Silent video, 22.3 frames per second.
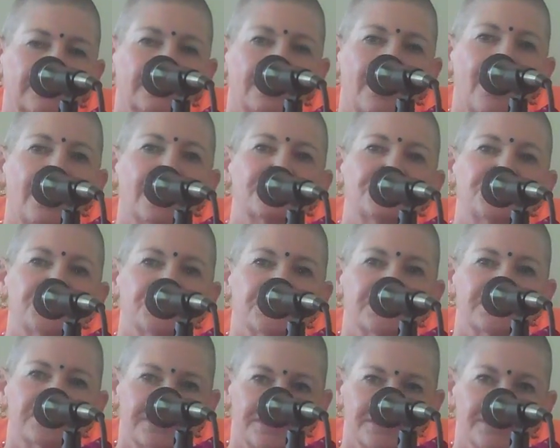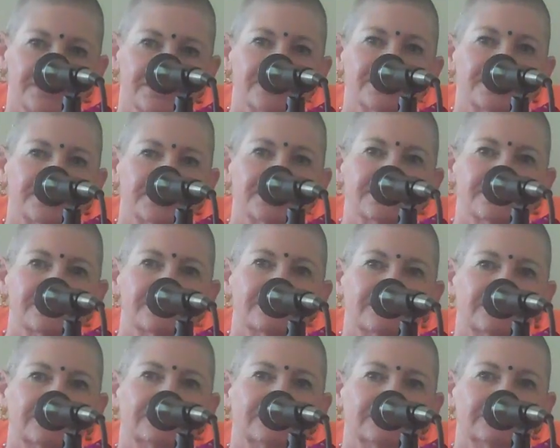the
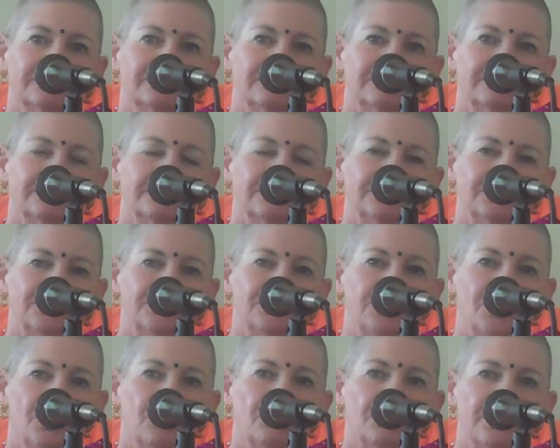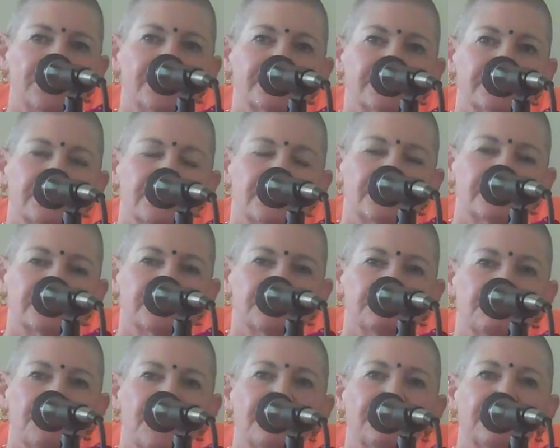consciousness, you know,
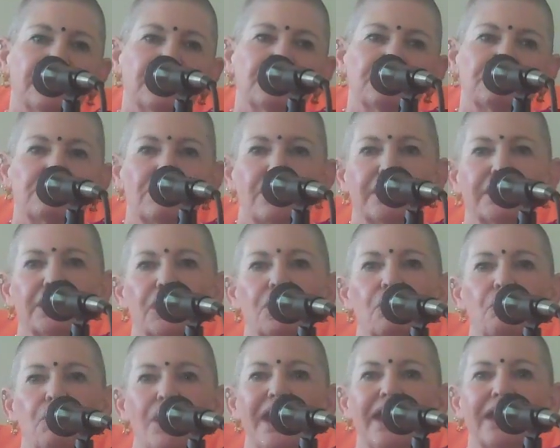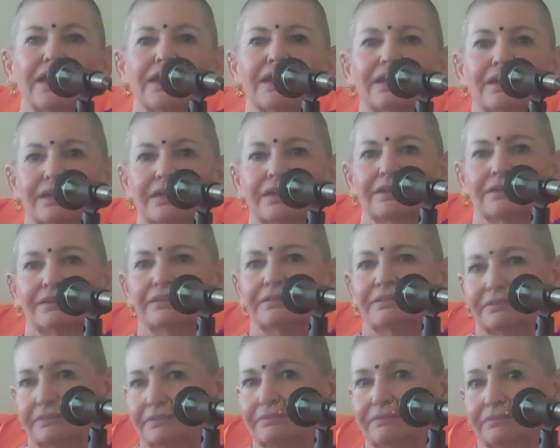it's a method of running away,
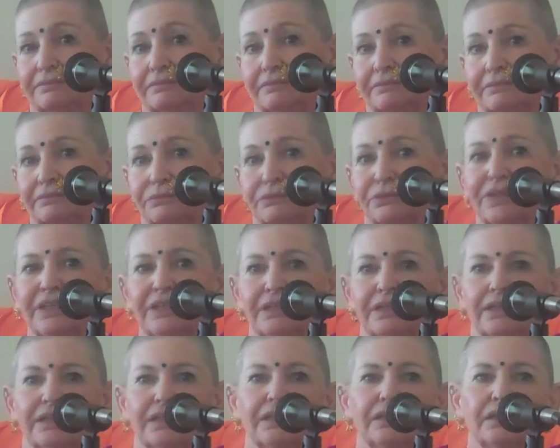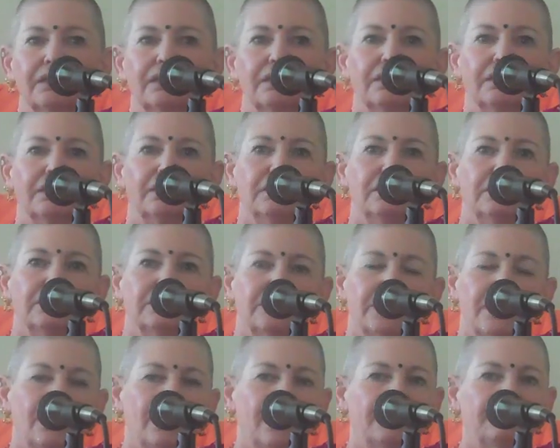really.
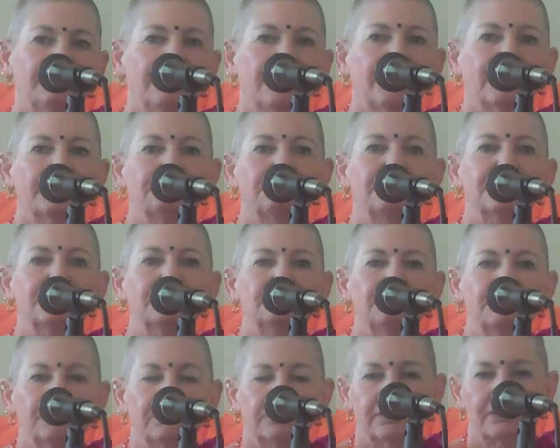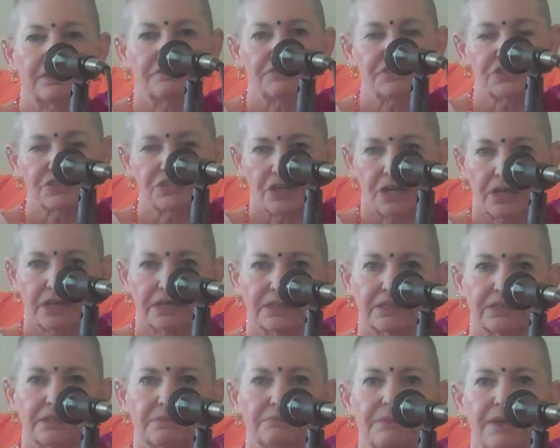Now, I've had people that have
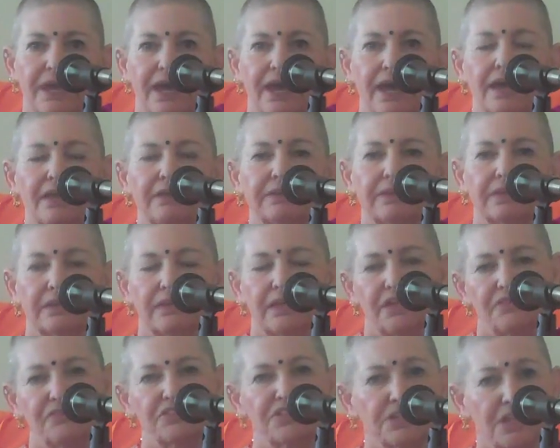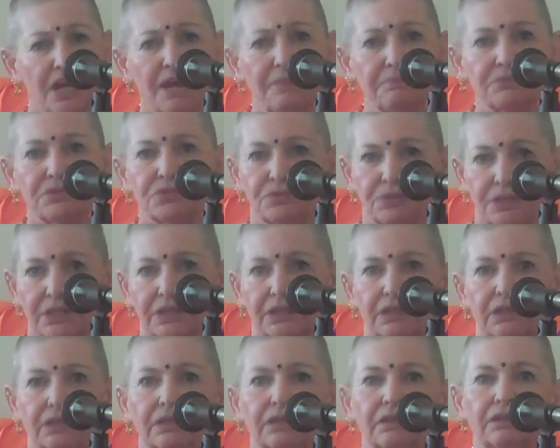started the path and they've stopped
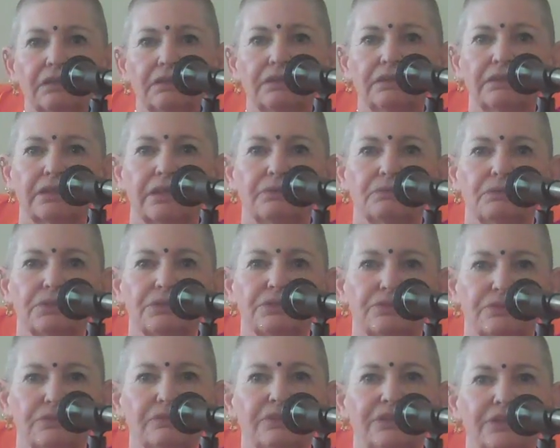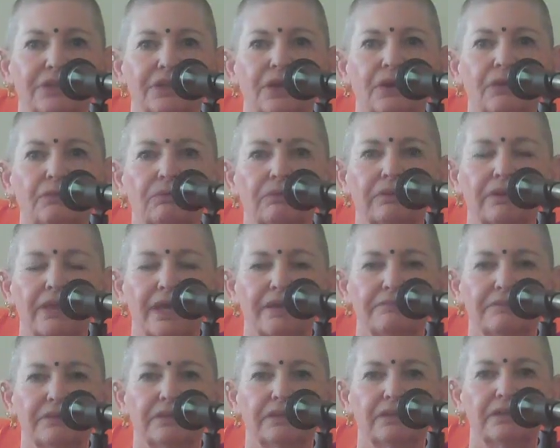drinking. They were, you know,
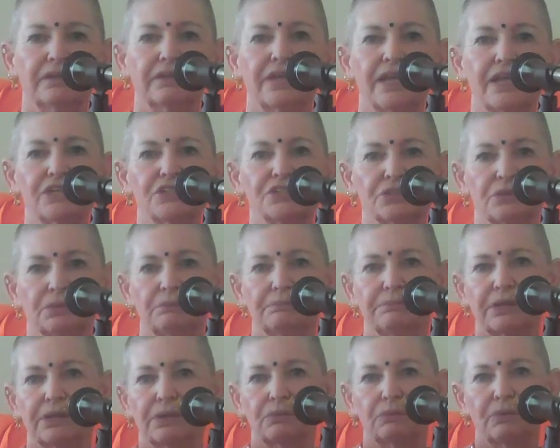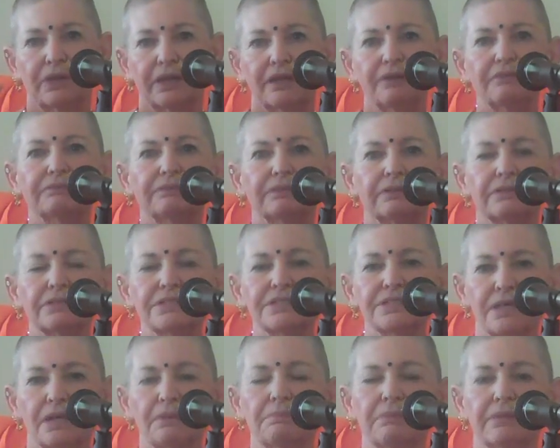having the occasional beer, whatever, or
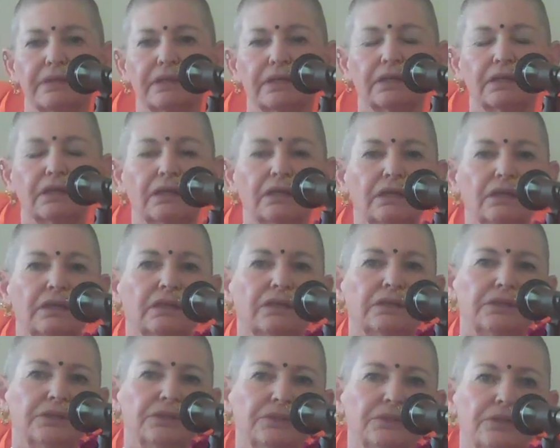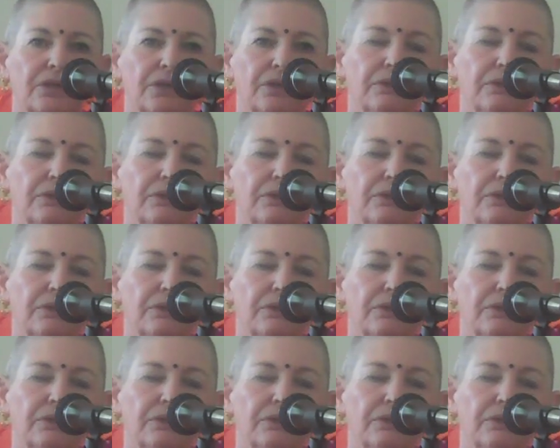something, you